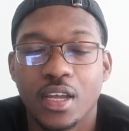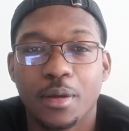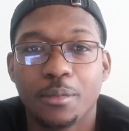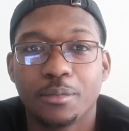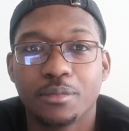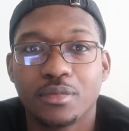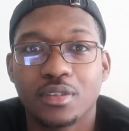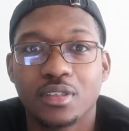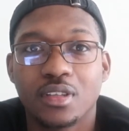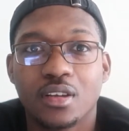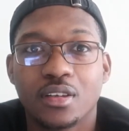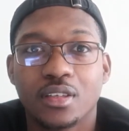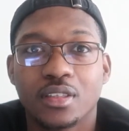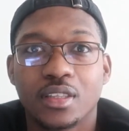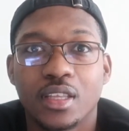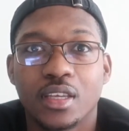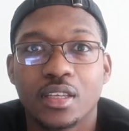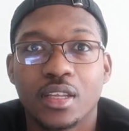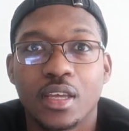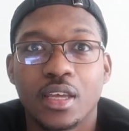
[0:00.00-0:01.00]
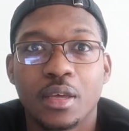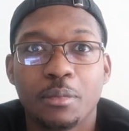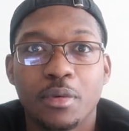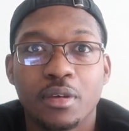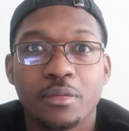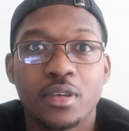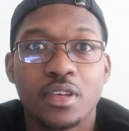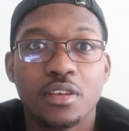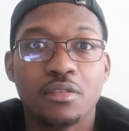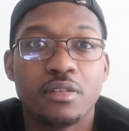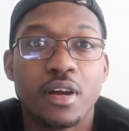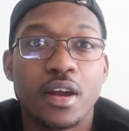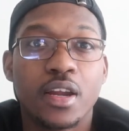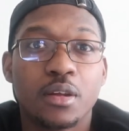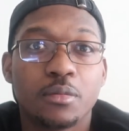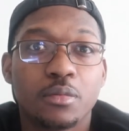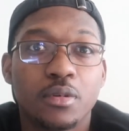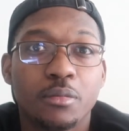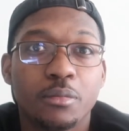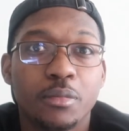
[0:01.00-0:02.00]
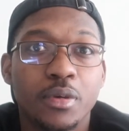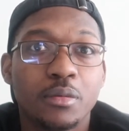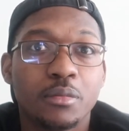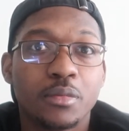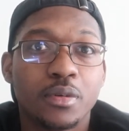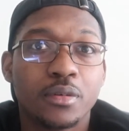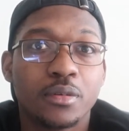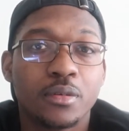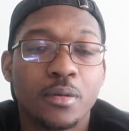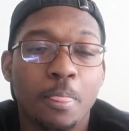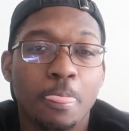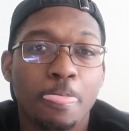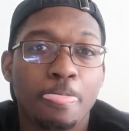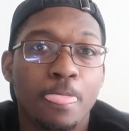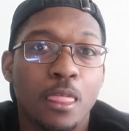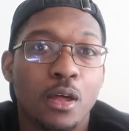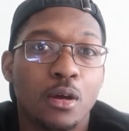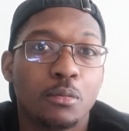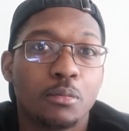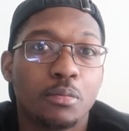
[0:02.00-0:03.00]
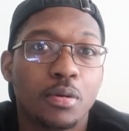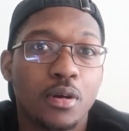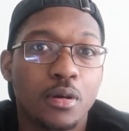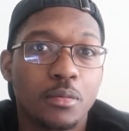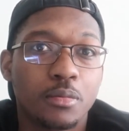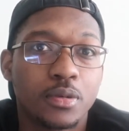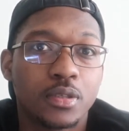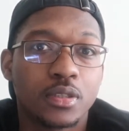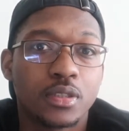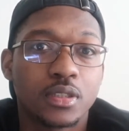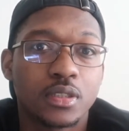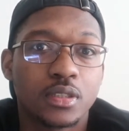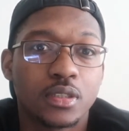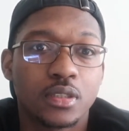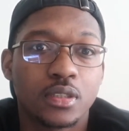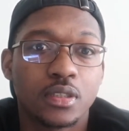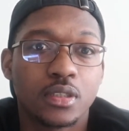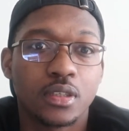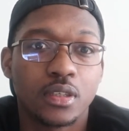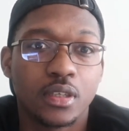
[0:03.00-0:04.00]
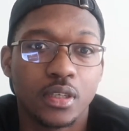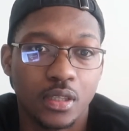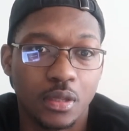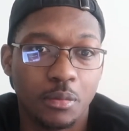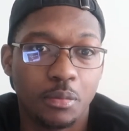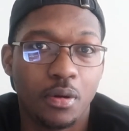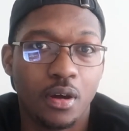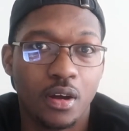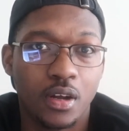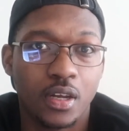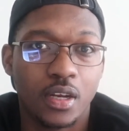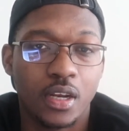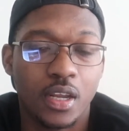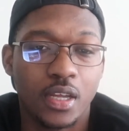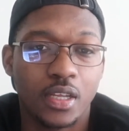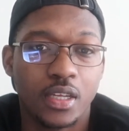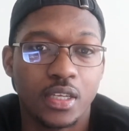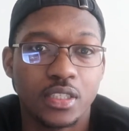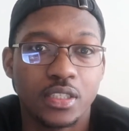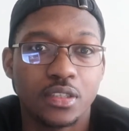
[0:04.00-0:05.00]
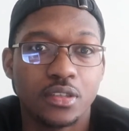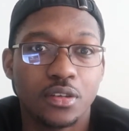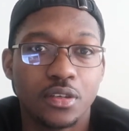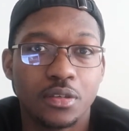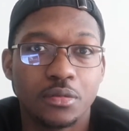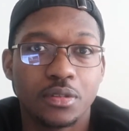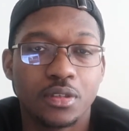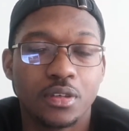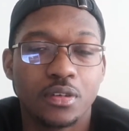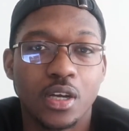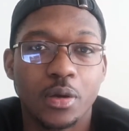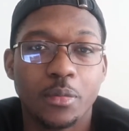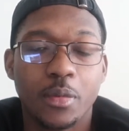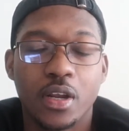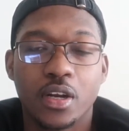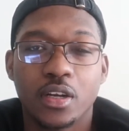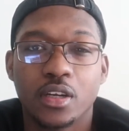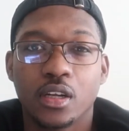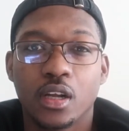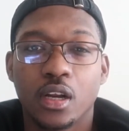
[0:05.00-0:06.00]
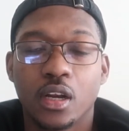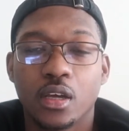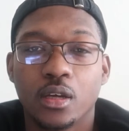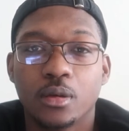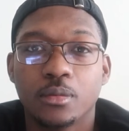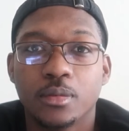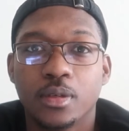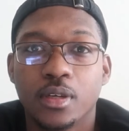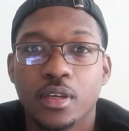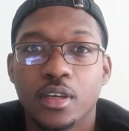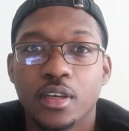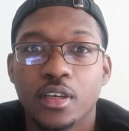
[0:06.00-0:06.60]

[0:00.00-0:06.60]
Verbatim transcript: I'm starting to think that maybe he ran up on Meek Mill on purpose in the parking lot because he know he was gonna come out of the club